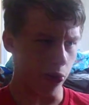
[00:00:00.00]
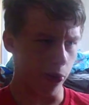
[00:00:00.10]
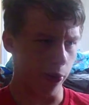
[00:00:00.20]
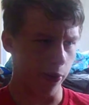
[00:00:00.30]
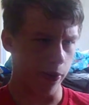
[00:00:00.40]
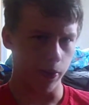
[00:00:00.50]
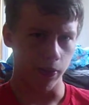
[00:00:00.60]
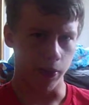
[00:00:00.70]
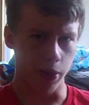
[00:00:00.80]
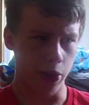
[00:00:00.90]
You
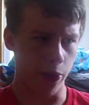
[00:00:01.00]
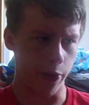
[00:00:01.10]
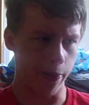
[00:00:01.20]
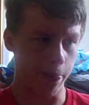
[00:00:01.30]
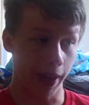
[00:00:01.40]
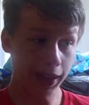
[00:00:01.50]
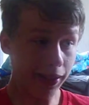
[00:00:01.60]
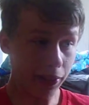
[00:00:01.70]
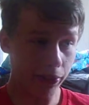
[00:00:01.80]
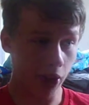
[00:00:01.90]

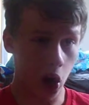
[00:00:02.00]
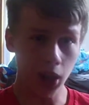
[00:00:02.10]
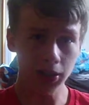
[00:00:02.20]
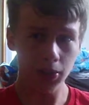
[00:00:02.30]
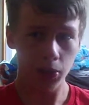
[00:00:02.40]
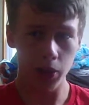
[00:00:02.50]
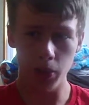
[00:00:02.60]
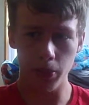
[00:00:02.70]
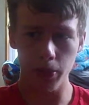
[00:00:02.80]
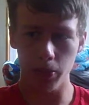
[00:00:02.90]
spent wrong?
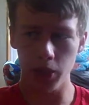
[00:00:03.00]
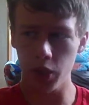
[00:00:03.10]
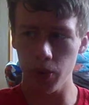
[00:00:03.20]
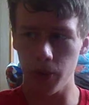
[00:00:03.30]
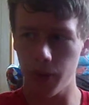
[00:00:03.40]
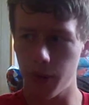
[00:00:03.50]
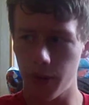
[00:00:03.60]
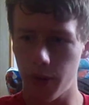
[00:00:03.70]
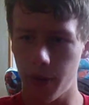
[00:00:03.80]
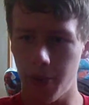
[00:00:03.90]
What'd you
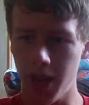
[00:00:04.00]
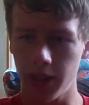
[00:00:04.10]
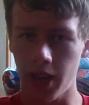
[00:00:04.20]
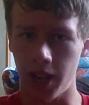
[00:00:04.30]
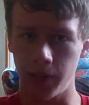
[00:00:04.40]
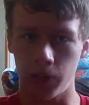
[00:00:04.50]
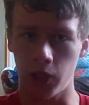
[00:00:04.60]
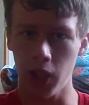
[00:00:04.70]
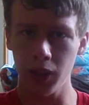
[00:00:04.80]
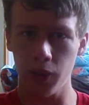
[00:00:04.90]
spent on
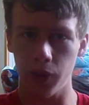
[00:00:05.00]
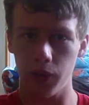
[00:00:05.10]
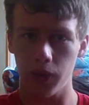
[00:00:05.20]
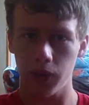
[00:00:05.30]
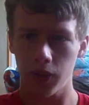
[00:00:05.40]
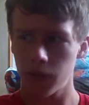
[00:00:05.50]
drugs?